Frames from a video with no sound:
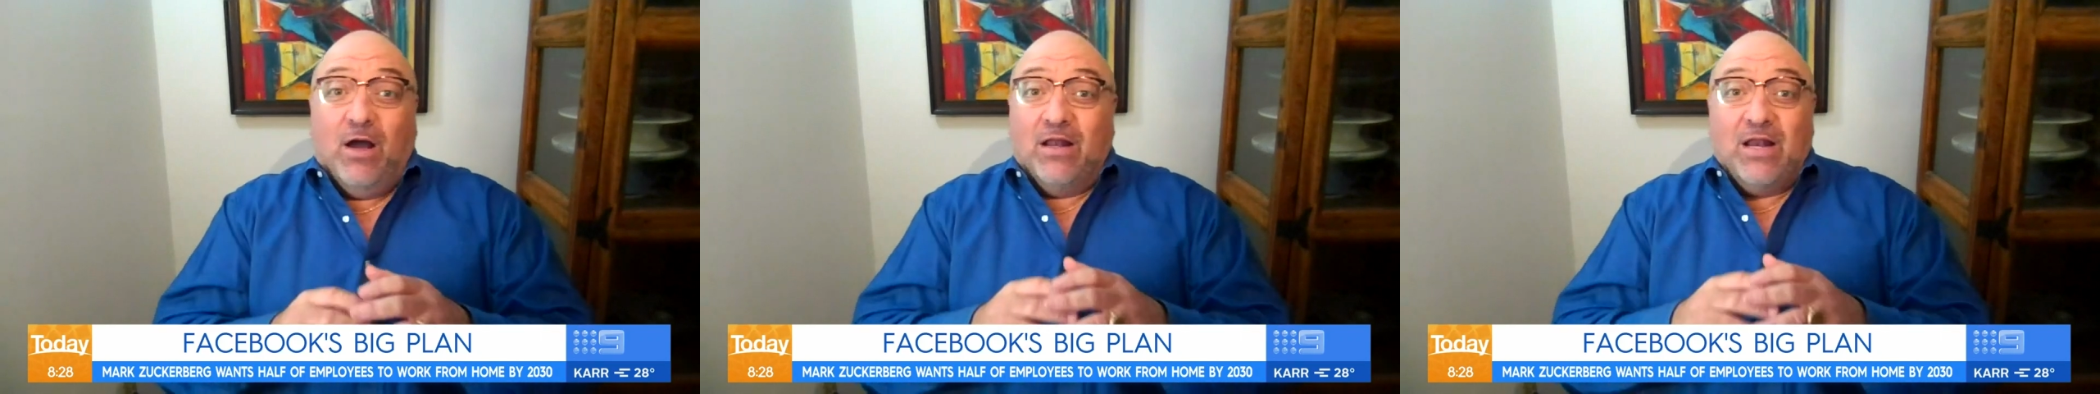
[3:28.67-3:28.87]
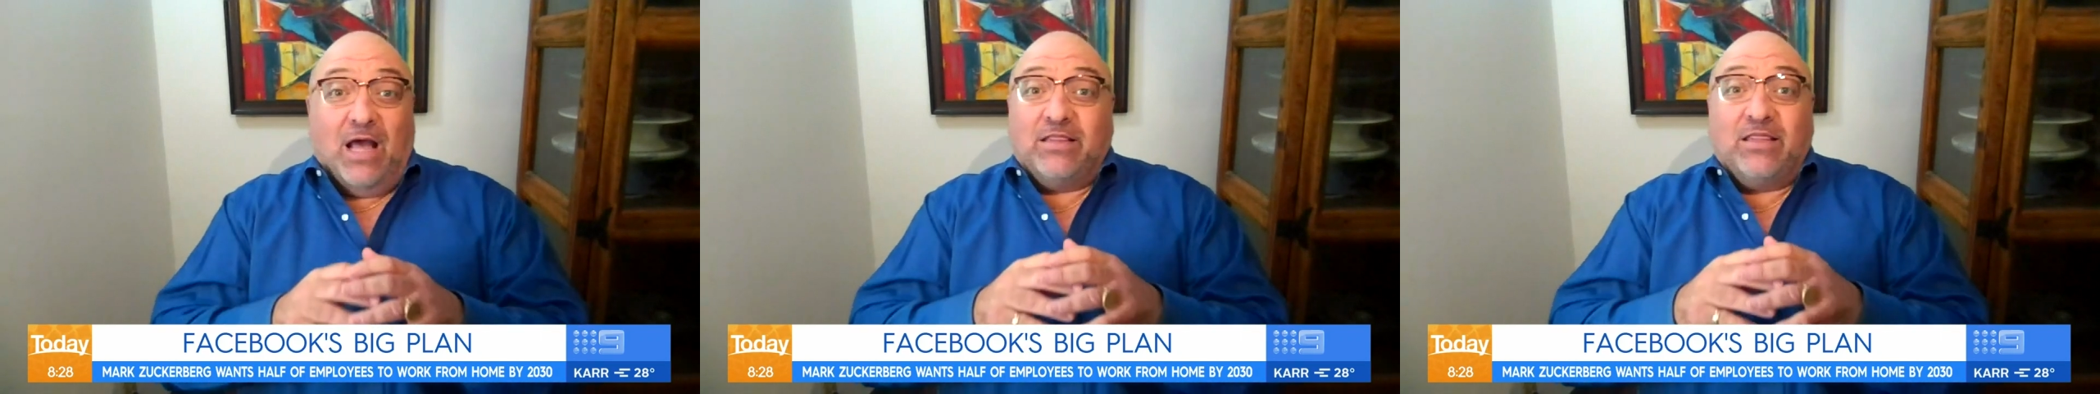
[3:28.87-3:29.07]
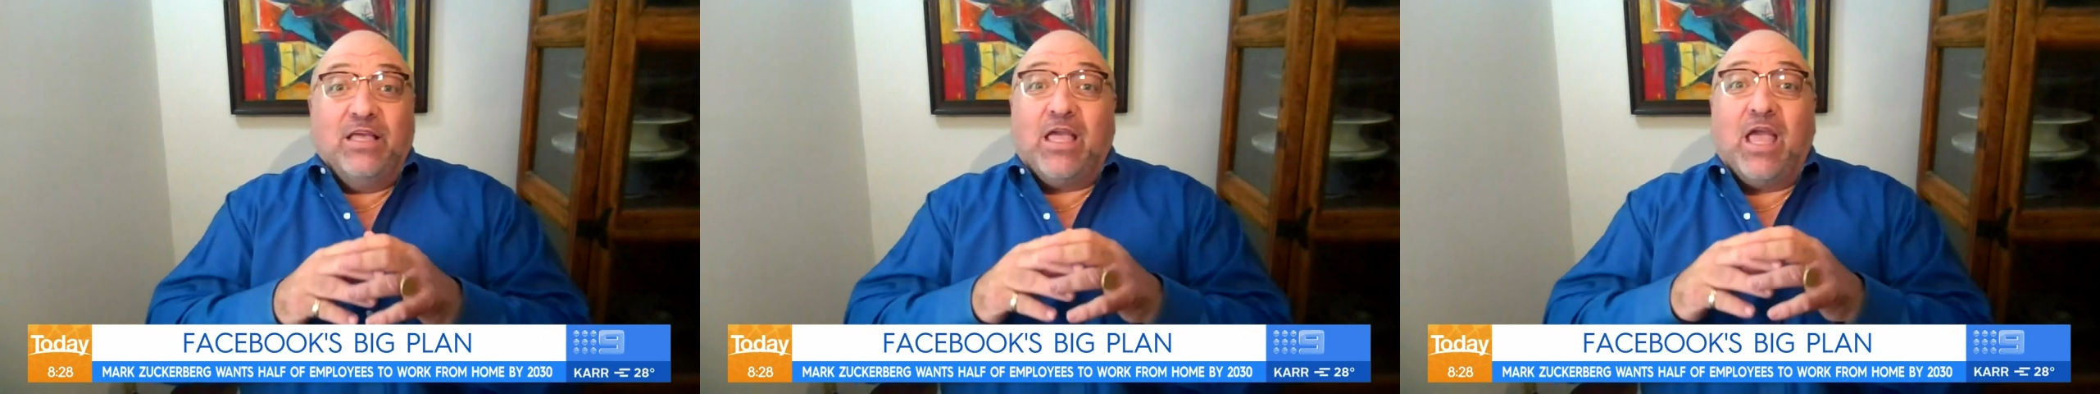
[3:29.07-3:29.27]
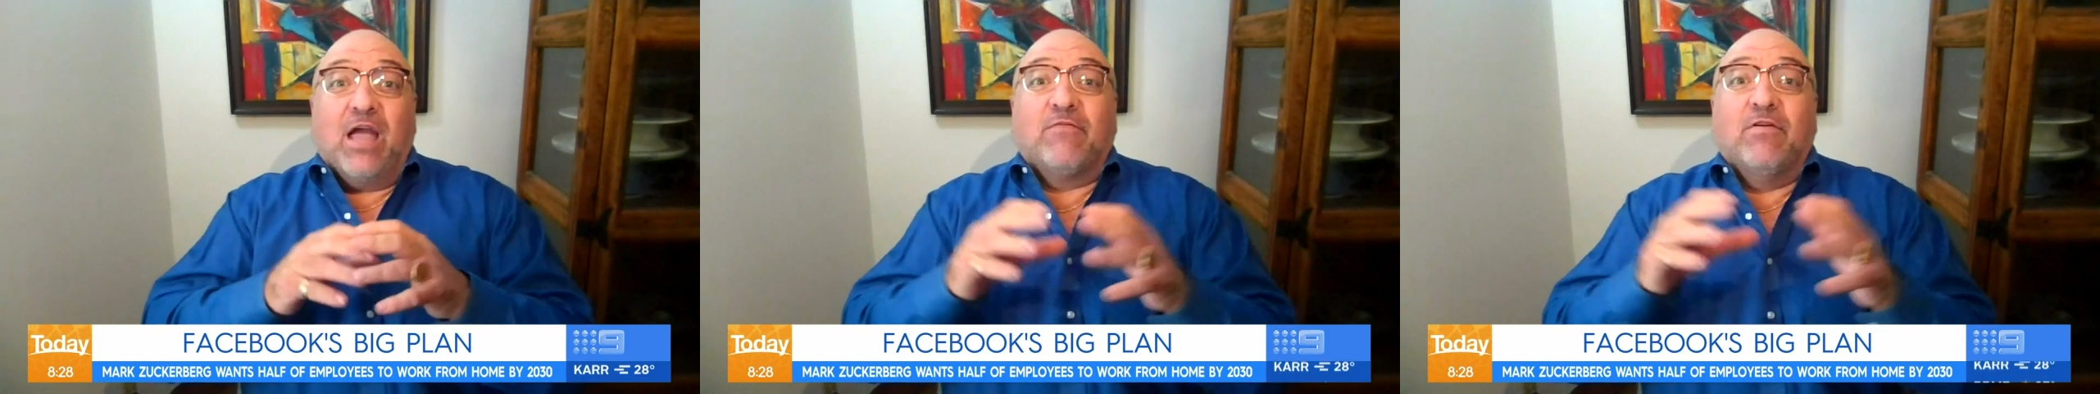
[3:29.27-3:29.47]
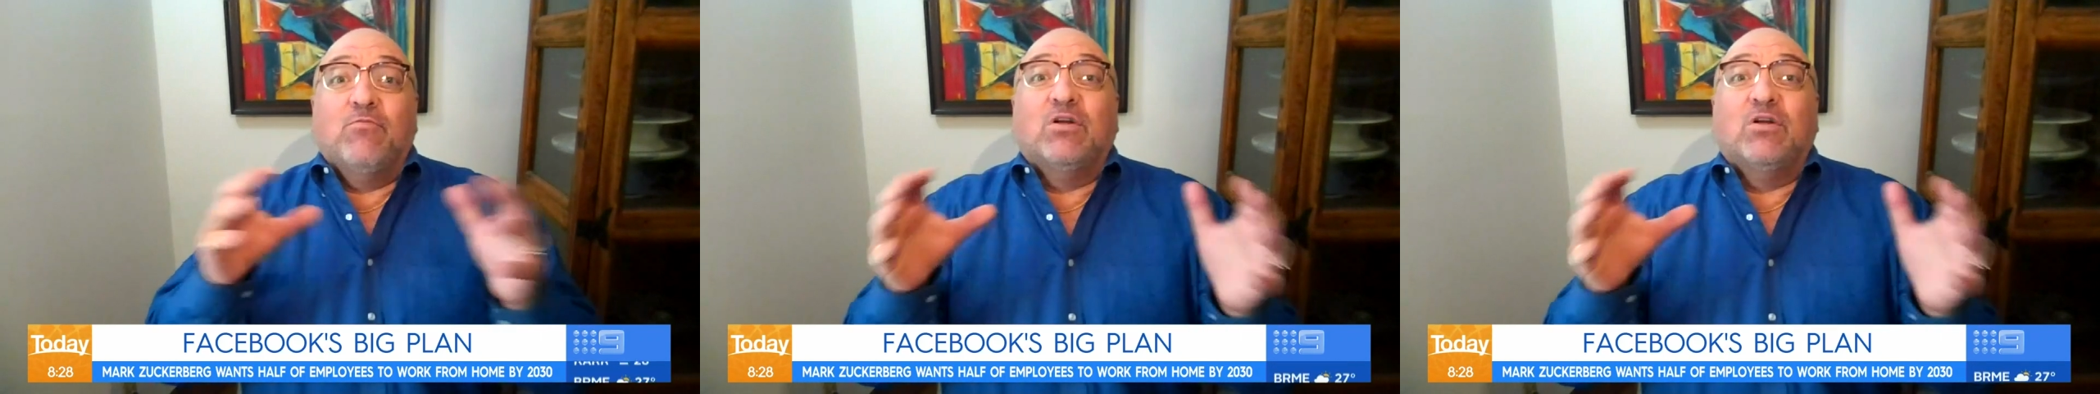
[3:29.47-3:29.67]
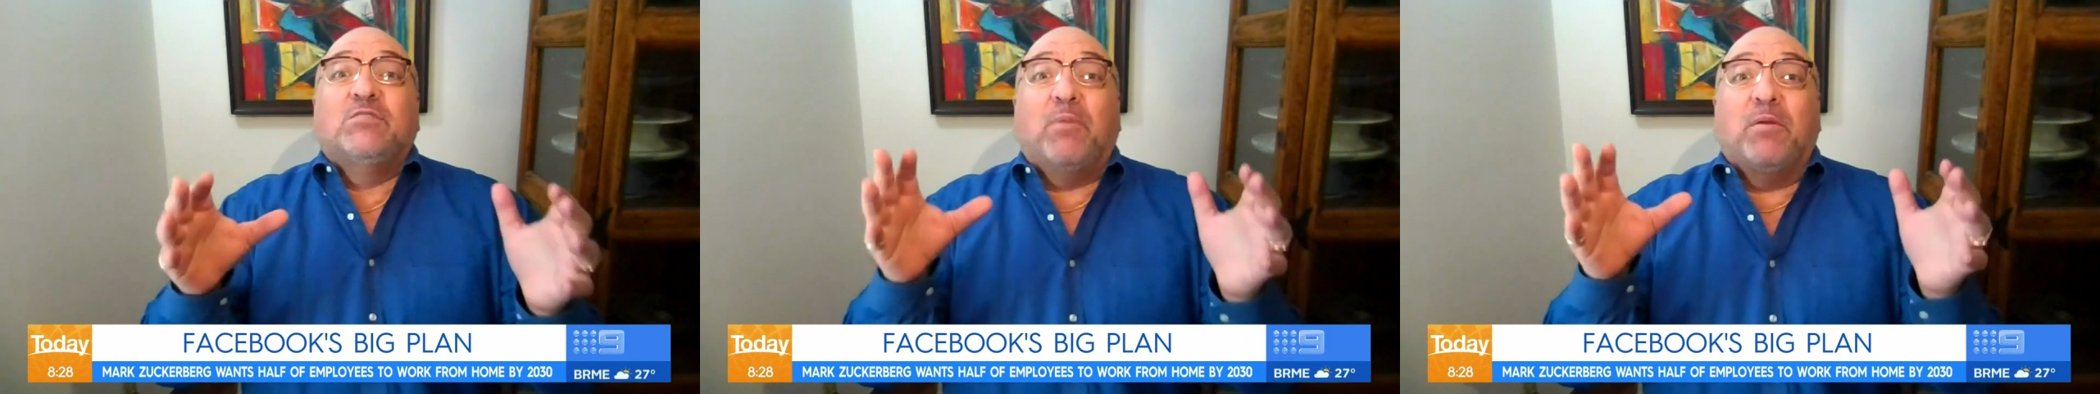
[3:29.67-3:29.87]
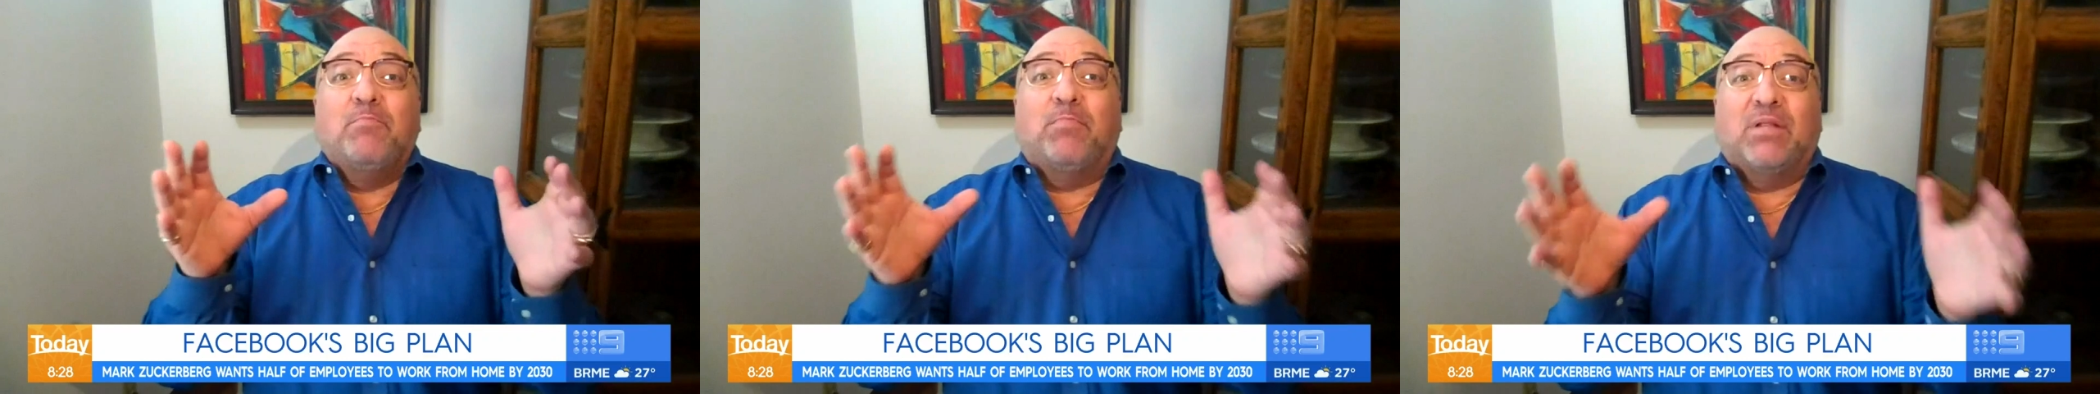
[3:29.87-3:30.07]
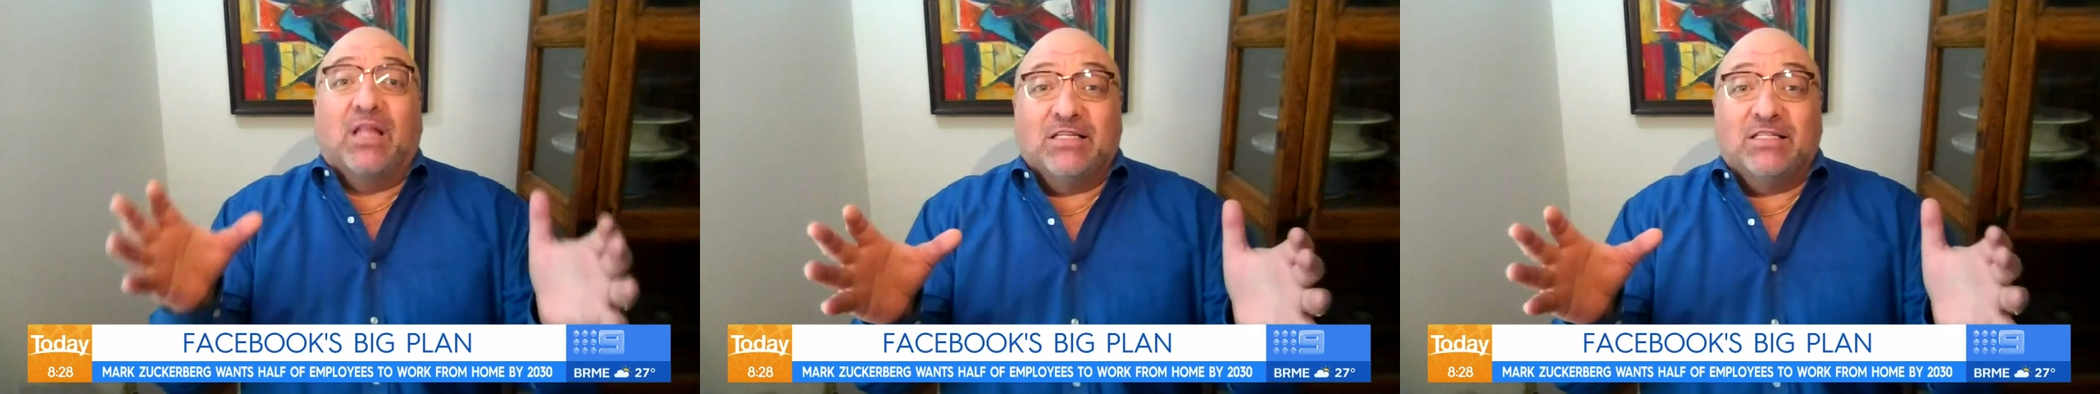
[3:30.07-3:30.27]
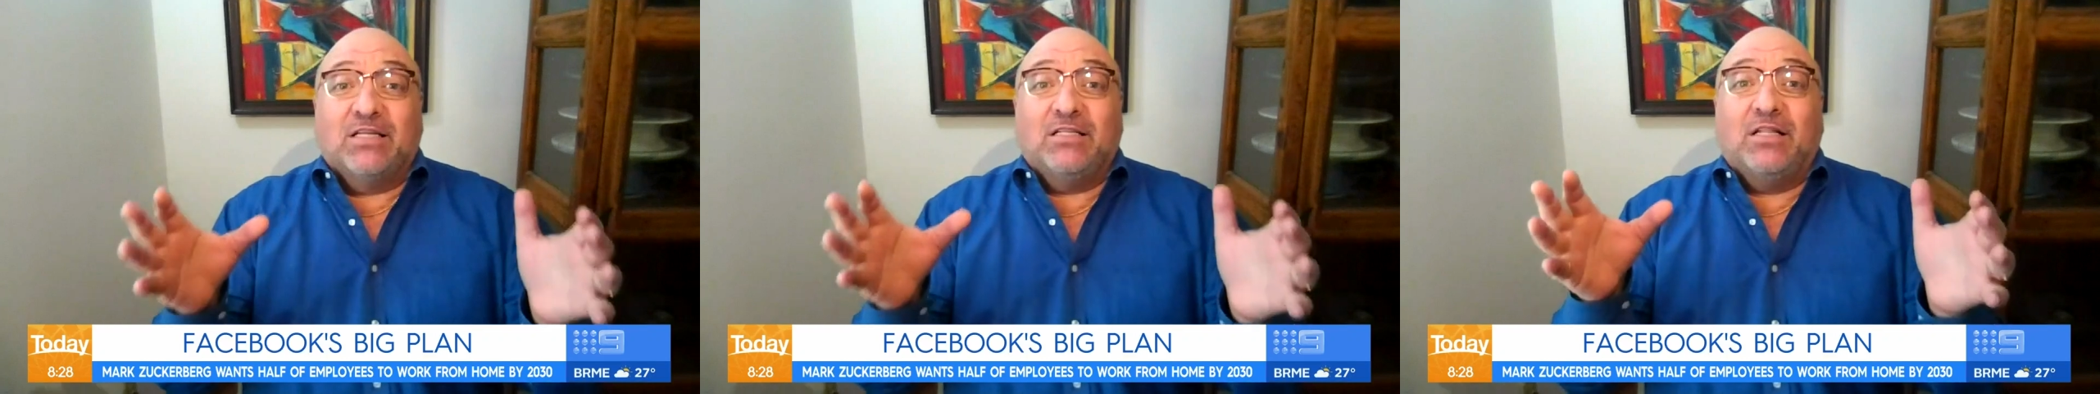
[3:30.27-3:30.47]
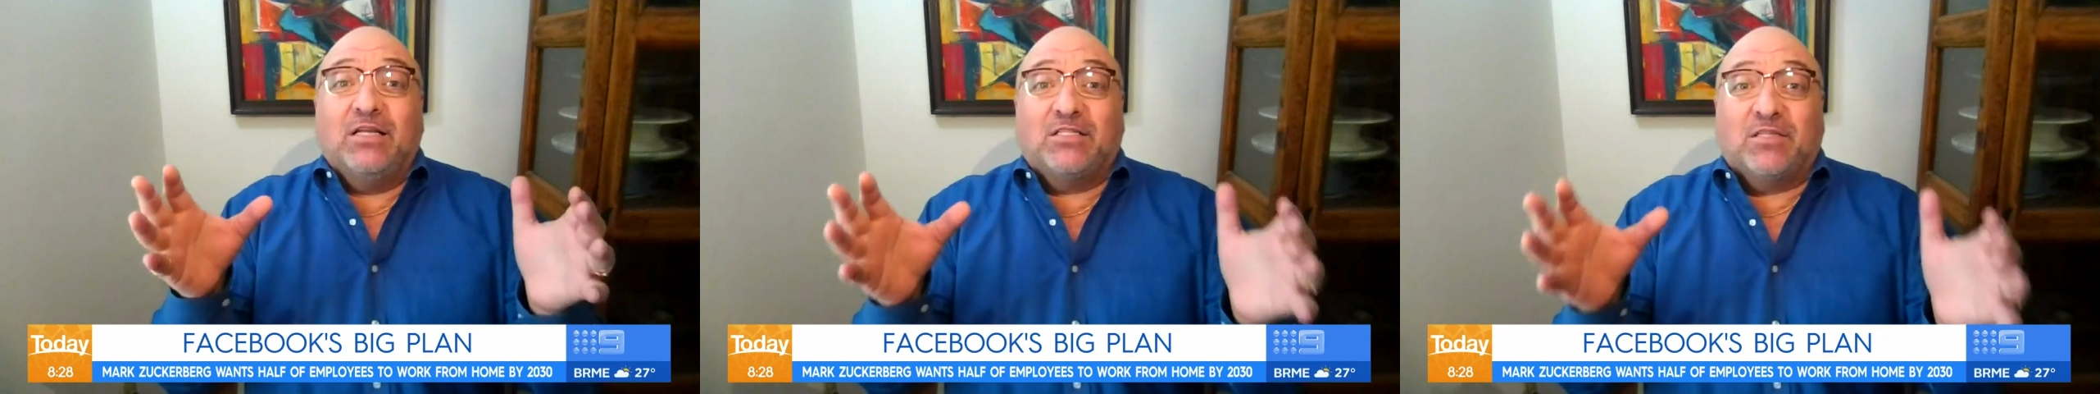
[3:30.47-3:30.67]
And I think everyone's been
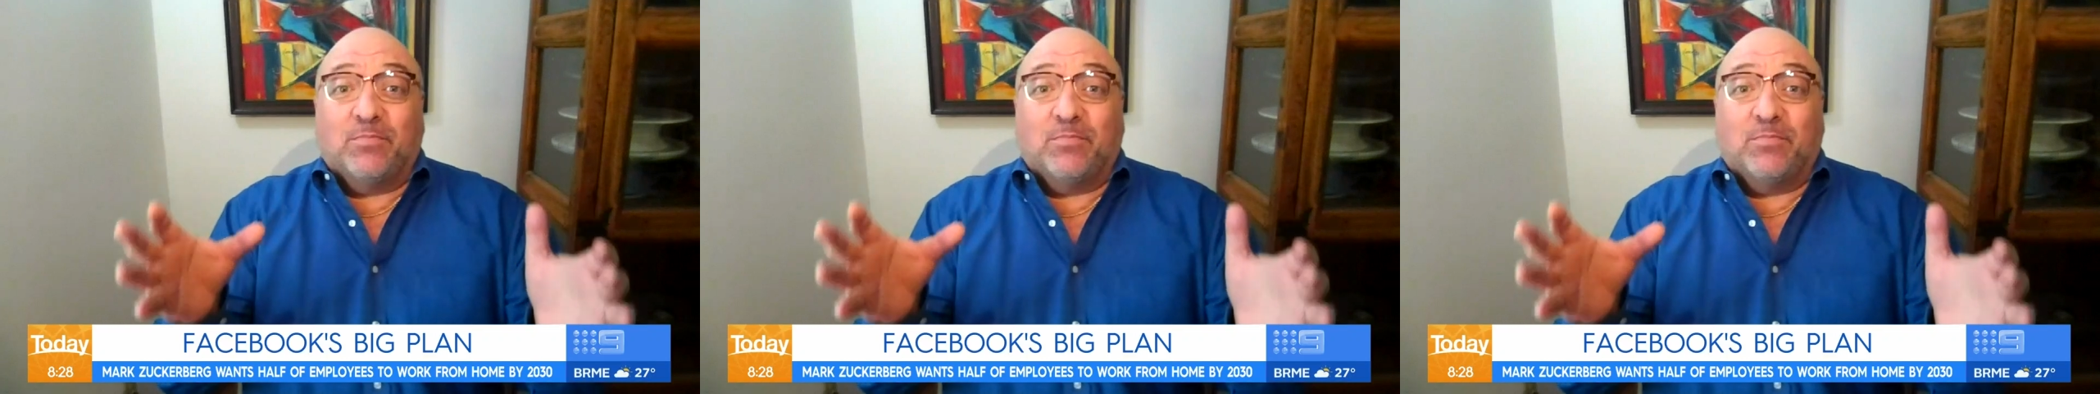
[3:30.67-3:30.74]
pleasantly